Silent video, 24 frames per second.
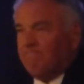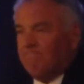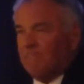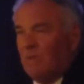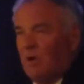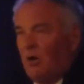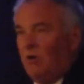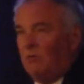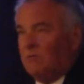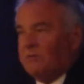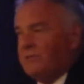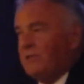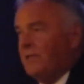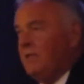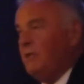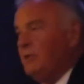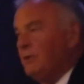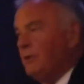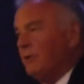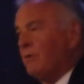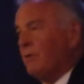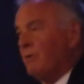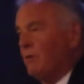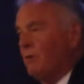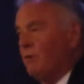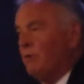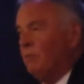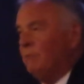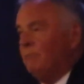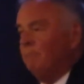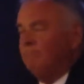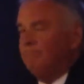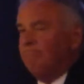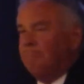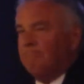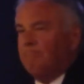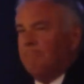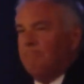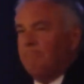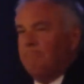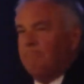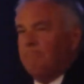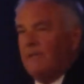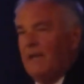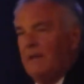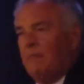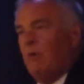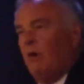All senior group,
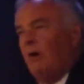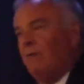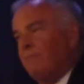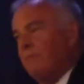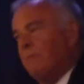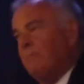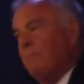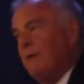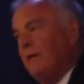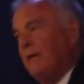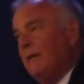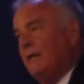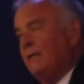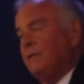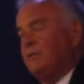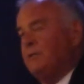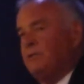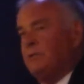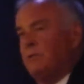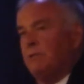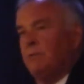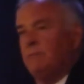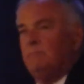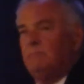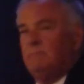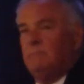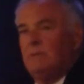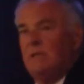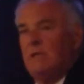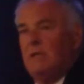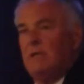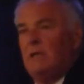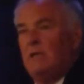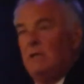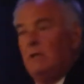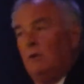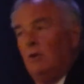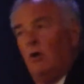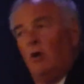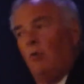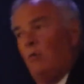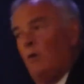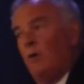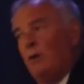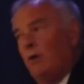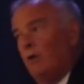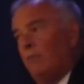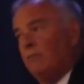came off the bench, no
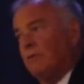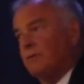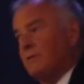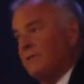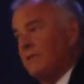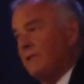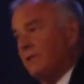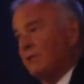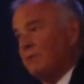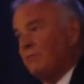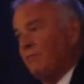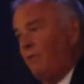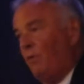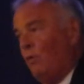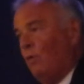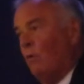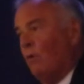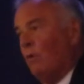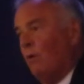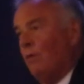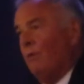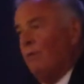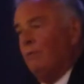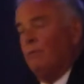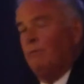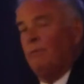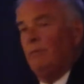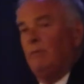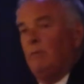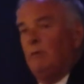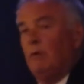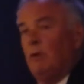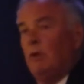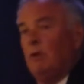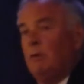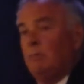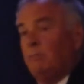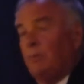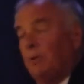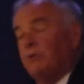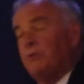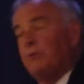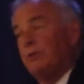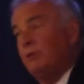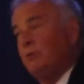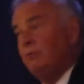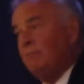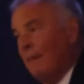one over 6'4",
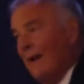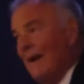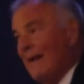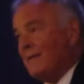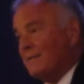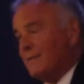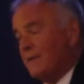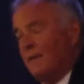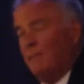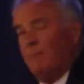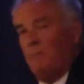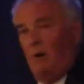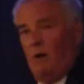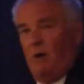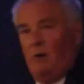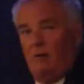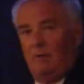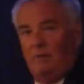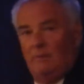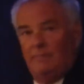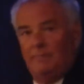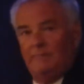platoon basketball.